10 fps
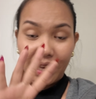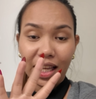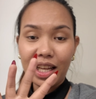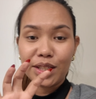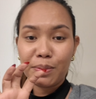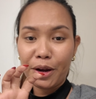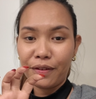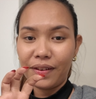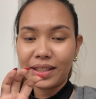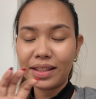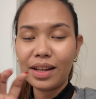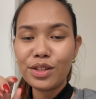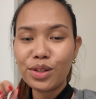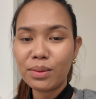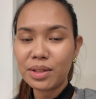it is perfect. It
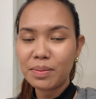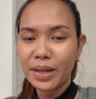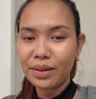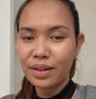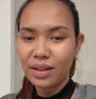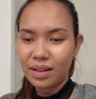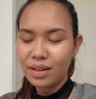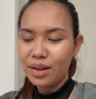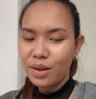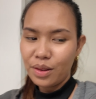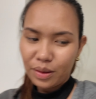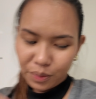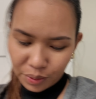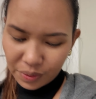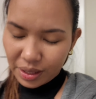is so much better than the
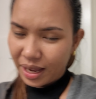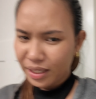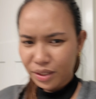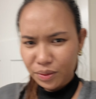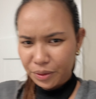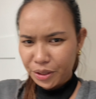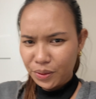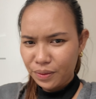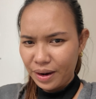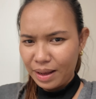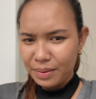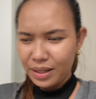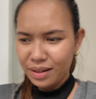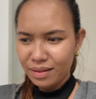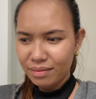one with a handle where you grab
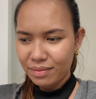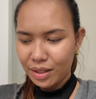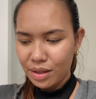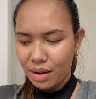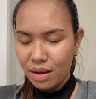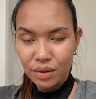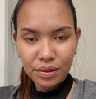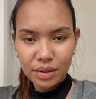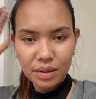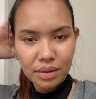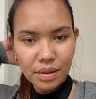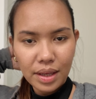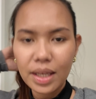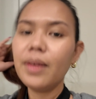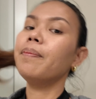it and there's like a hose
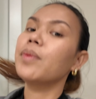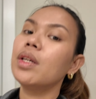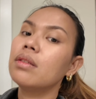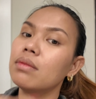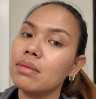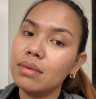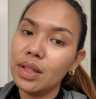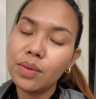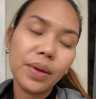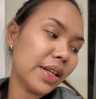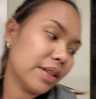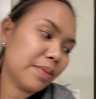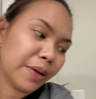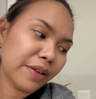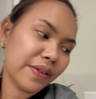thingy. This one
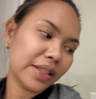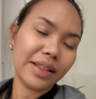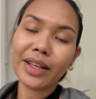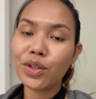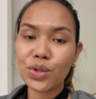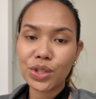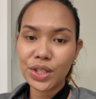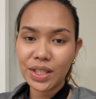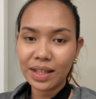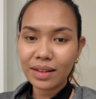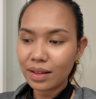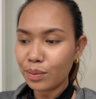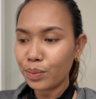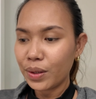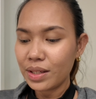is perfect. Like you just sit
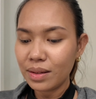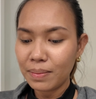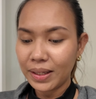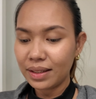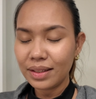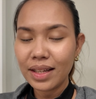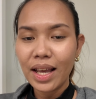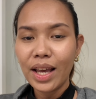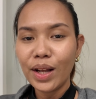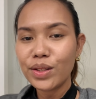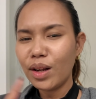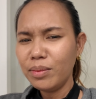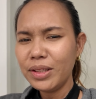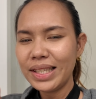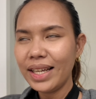and press a button. It's
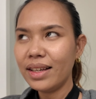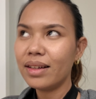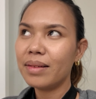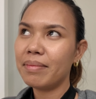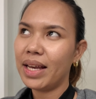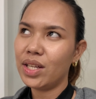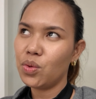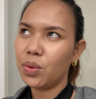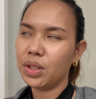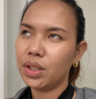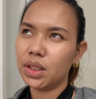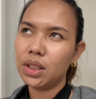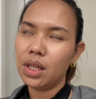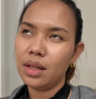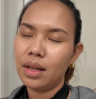almost like a manual
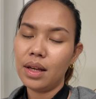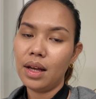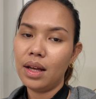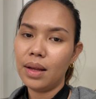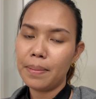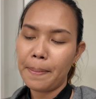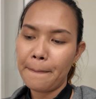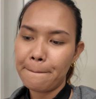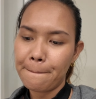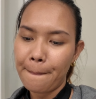um,